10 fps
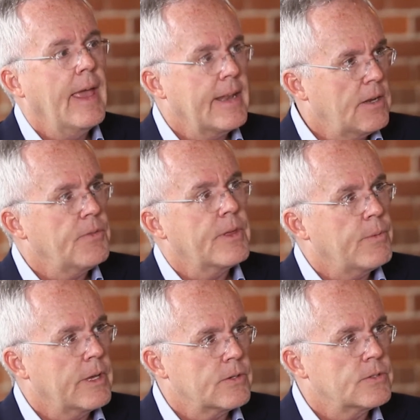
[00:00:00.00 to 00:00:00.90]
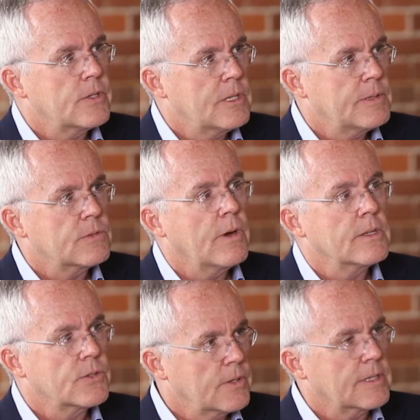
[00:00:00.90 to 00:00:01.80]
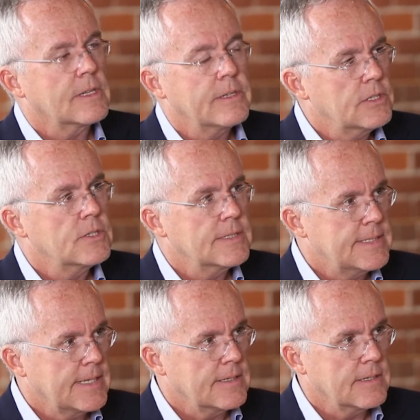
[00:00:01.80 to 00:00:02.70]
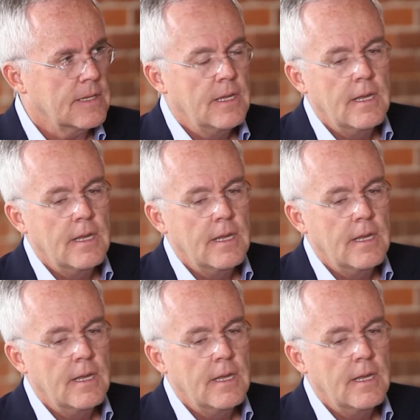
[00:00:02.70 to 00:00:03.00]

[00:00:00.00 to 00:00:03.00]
And I don't think we understood them as well. Certainly clinicians didn't.